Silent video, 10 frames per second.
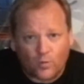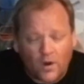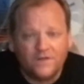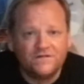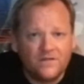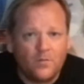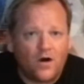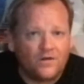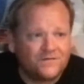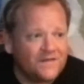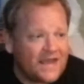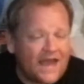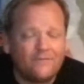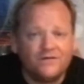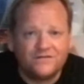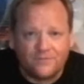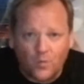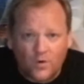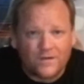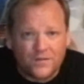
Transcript: runs the ball to the average of more than